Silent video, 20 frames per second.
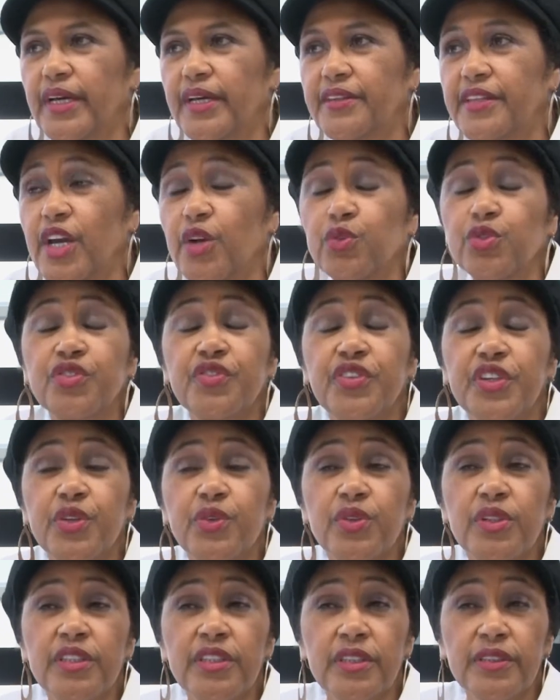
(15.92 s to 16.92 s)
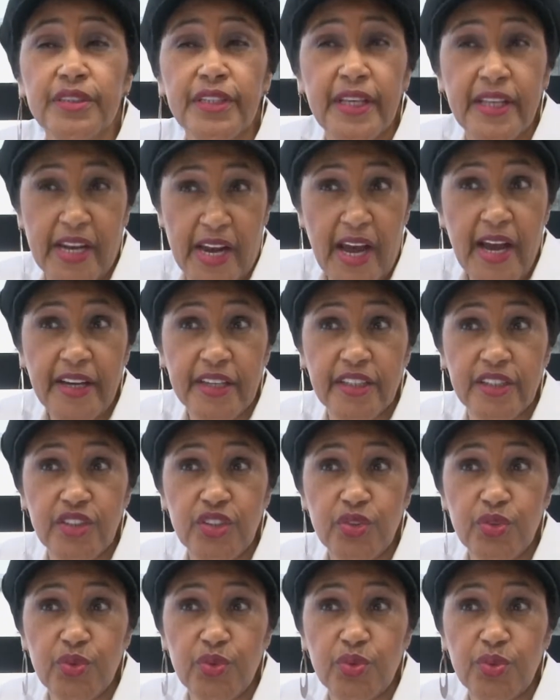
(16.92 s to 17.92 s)
There was very little that I could
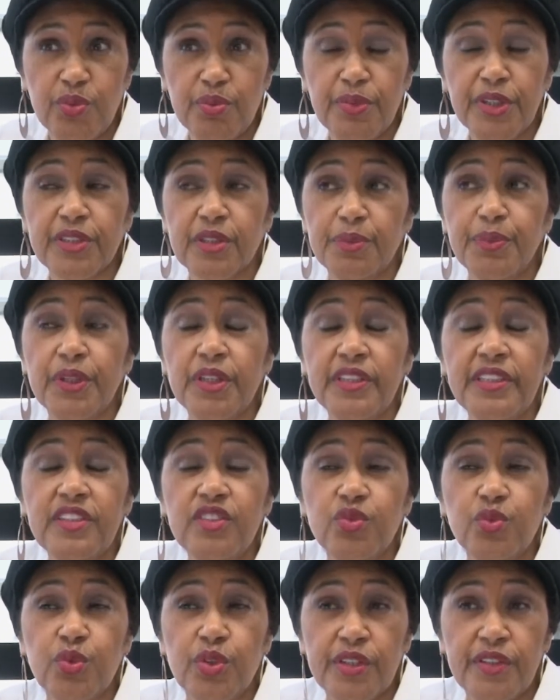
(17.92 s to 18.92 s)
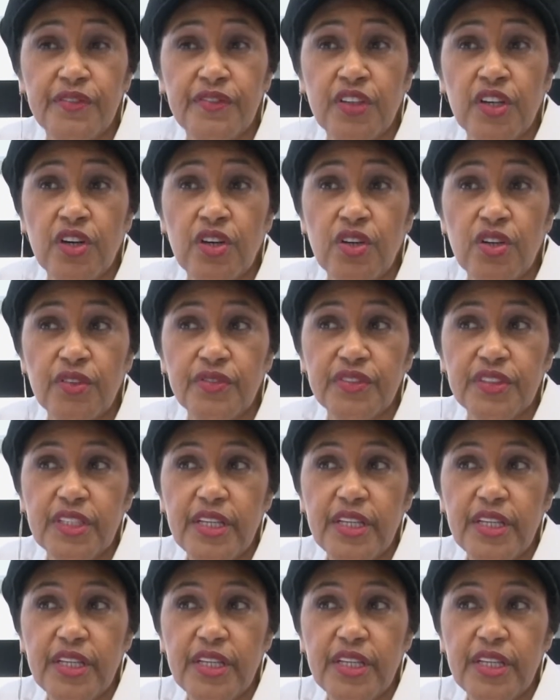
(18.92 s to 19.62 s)
do, but the police were involved.